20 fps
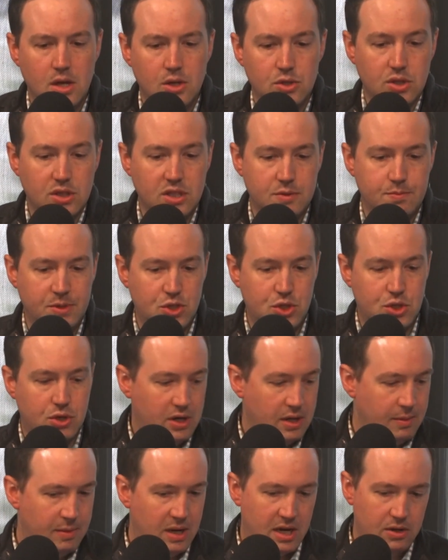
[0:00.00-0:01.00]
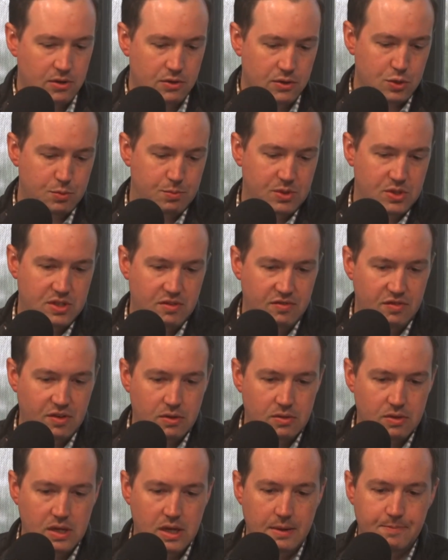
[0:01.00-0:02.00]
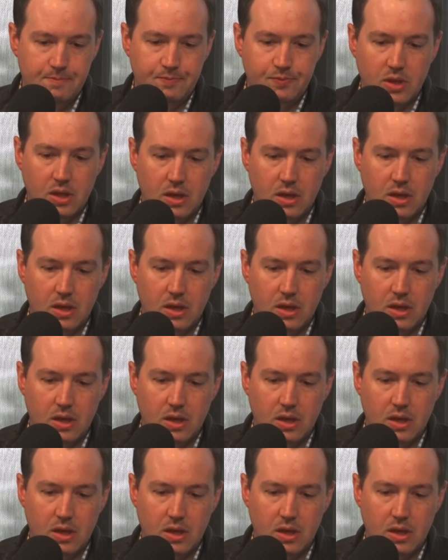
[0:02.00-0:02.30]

So this maturity model specifically